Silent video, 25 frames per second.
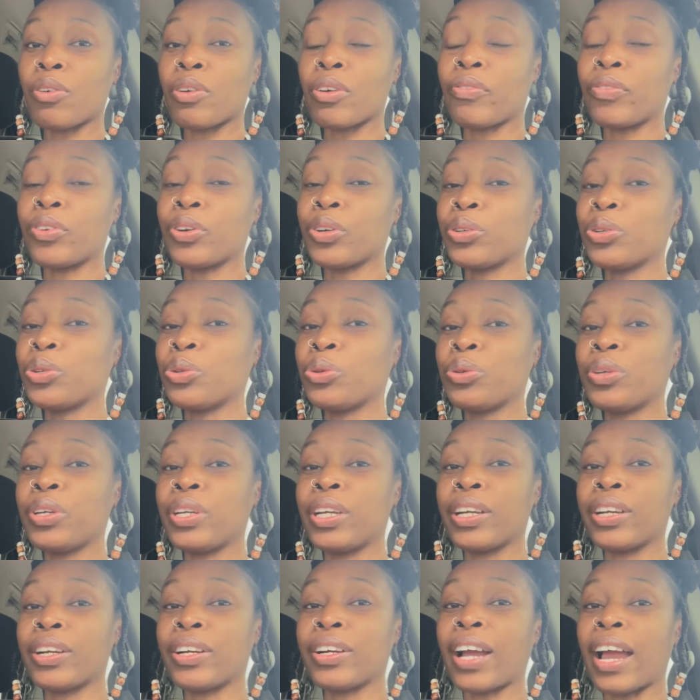If you're new
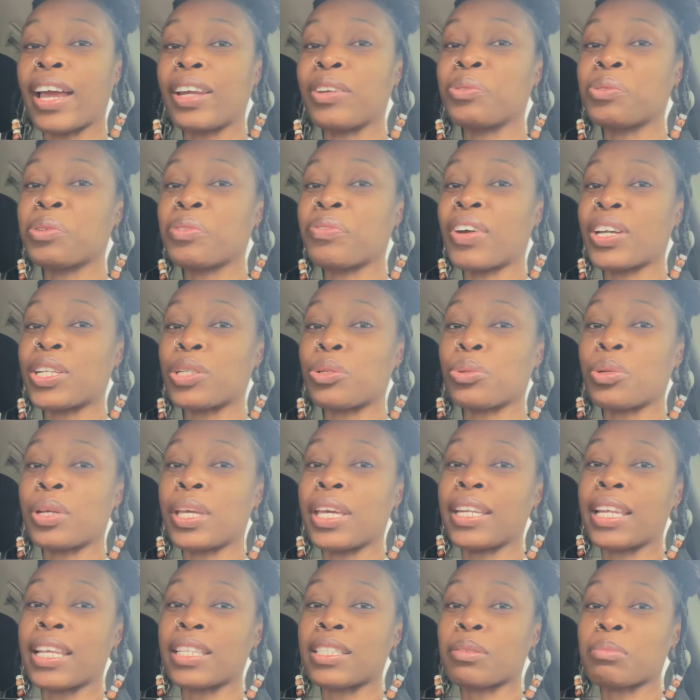here, I do invite you to
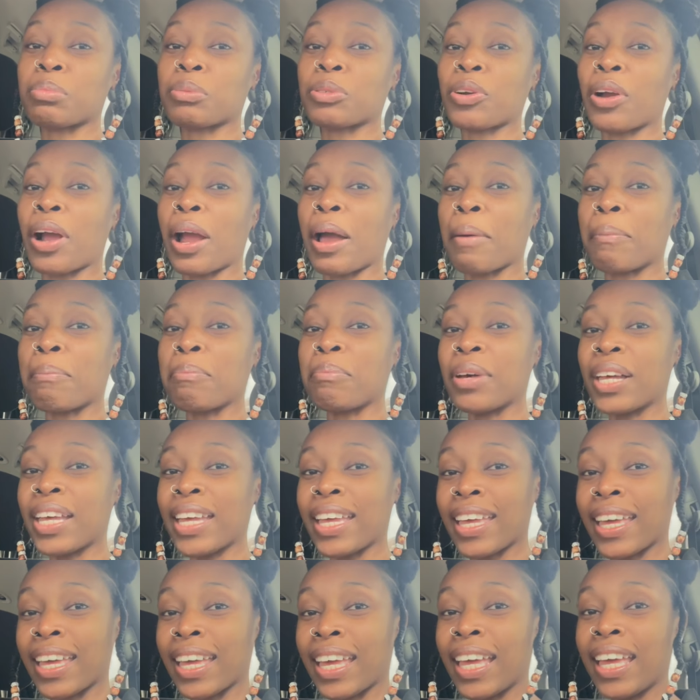hit that subscribe
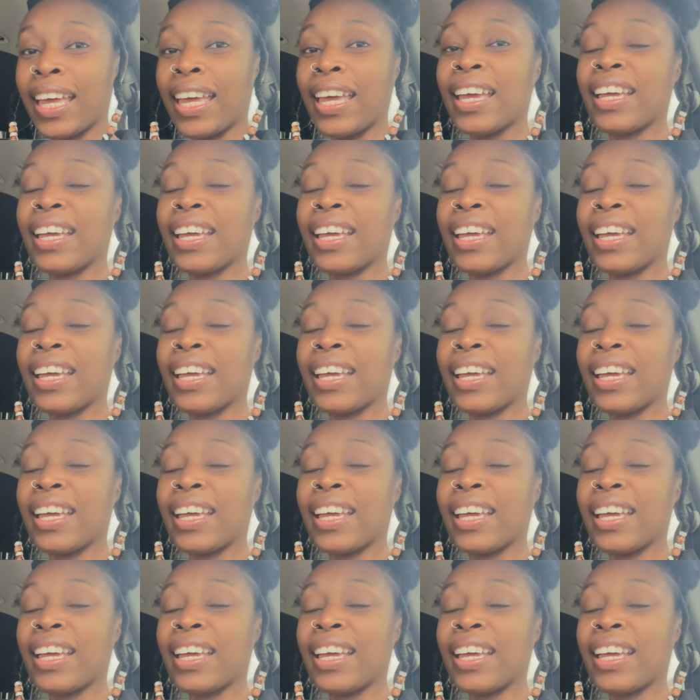button.